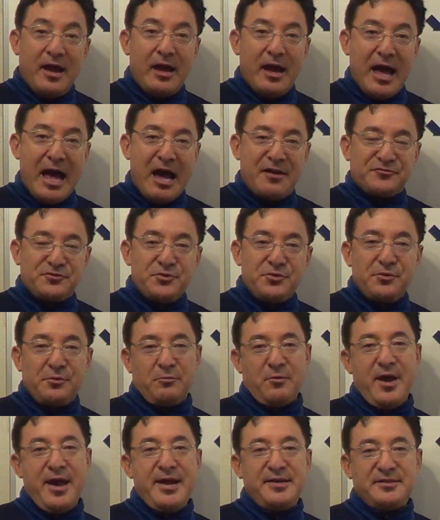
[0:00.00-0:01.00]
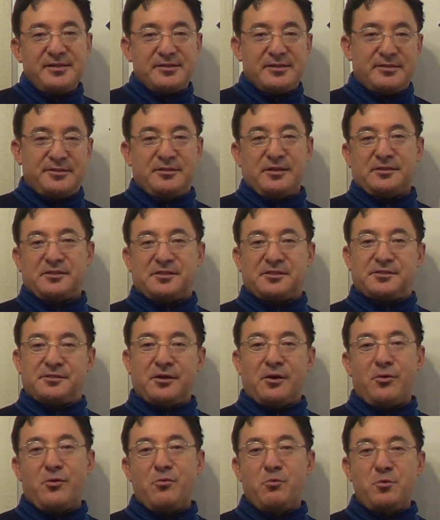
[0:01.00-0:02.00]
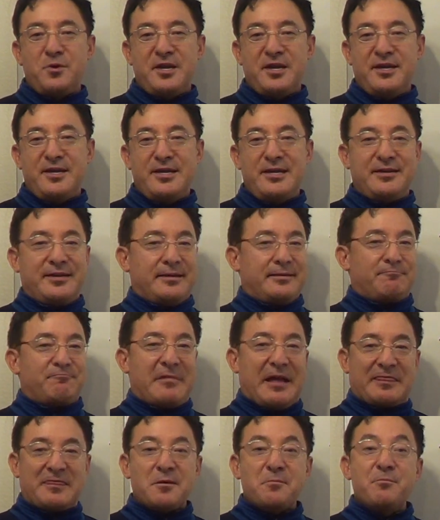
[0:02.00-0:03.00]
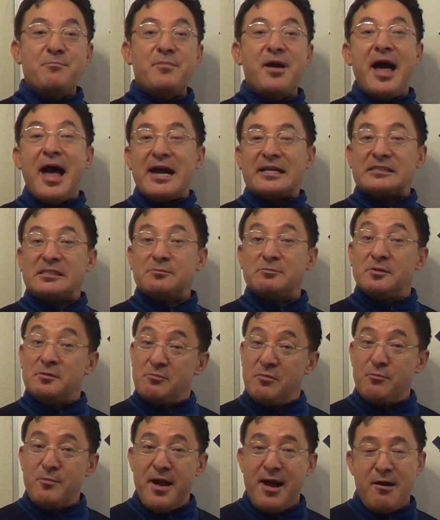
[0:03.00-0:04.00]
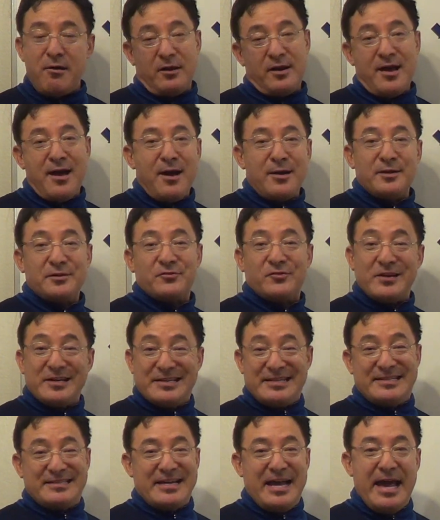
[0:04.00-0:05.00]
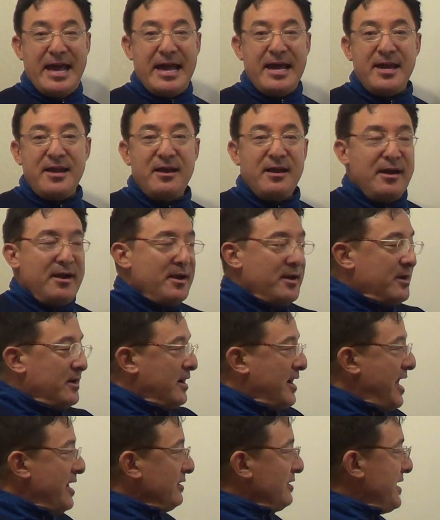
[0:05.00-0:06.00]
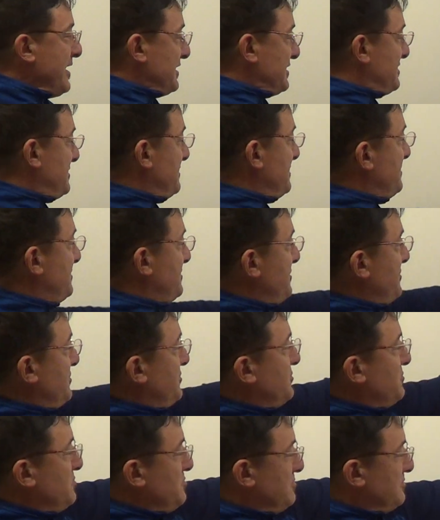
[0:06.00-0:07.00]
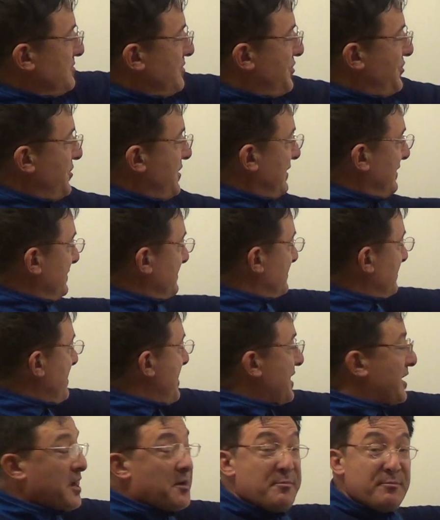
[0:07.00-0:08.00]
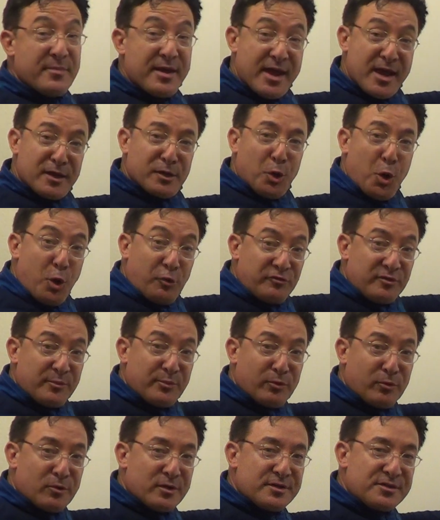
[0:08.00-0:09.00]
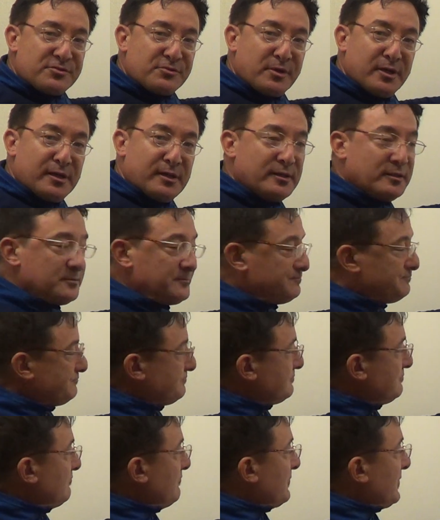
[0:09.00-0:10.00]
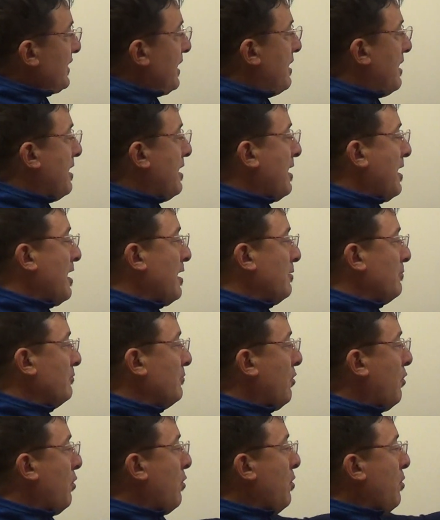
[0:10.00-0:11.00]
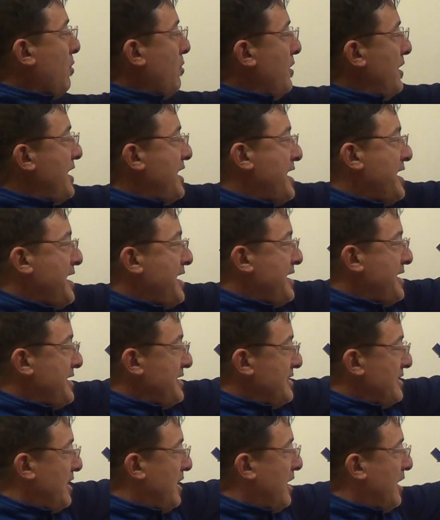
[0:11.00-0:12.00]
After the race, just so we get the maximum amount out of our day, I like to do things like a man overboard drill or a